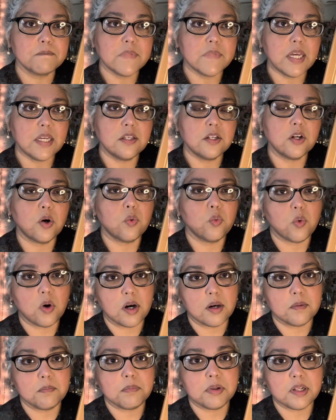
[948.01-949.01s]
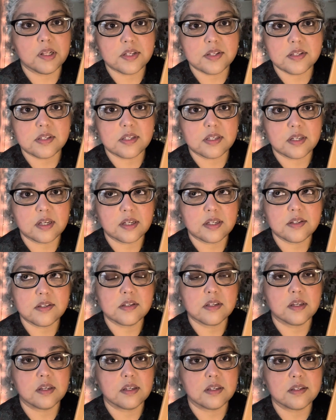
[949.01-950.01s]
and you go 1 plus 6
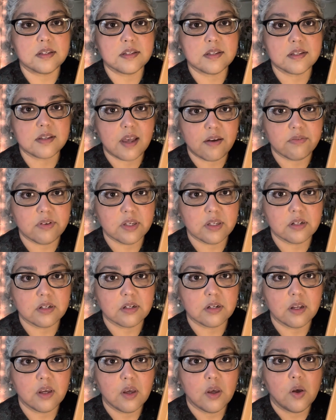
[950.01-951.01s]
is 7.